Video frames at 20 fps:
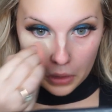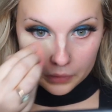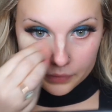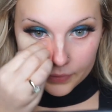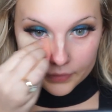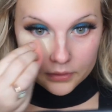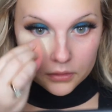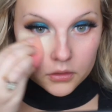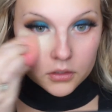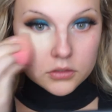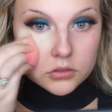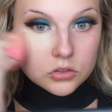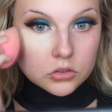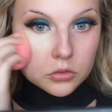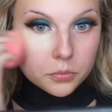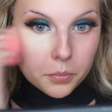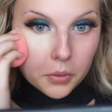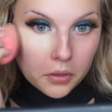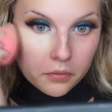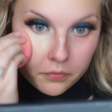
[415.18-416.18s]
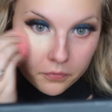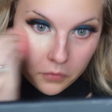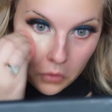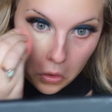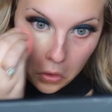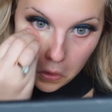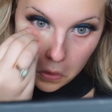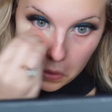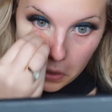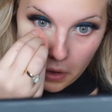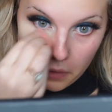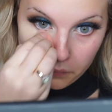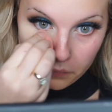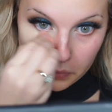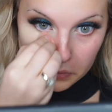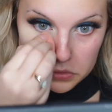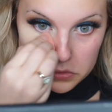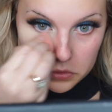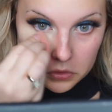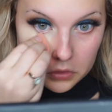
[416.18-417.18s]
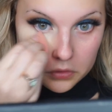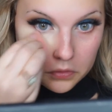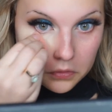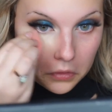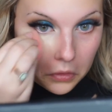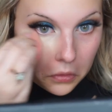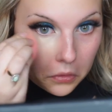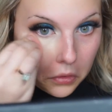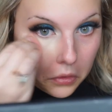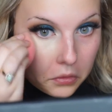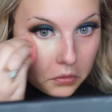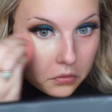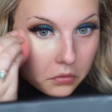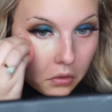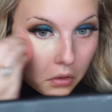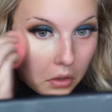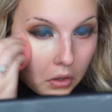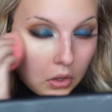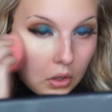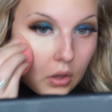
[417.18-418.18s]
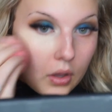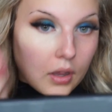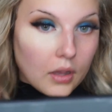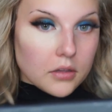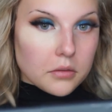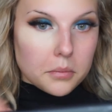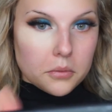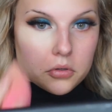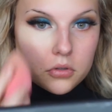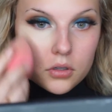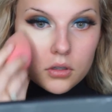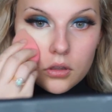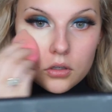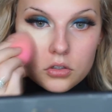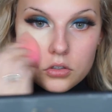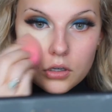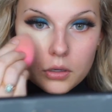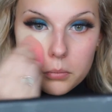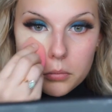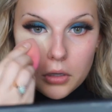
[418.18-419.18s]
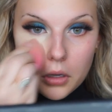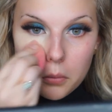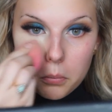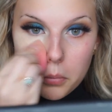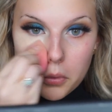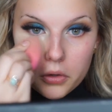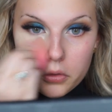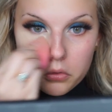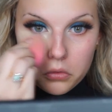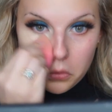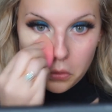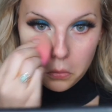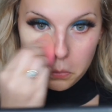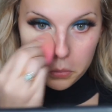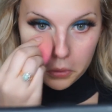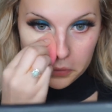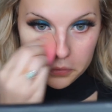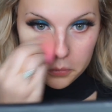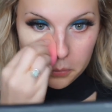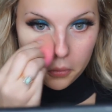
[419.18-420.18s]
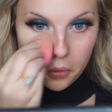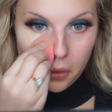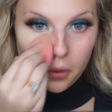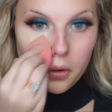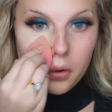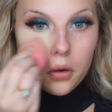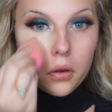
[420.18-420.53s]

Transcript: Like, they're super full coverage concealers, especially the Shape Tape, but it's so blendable.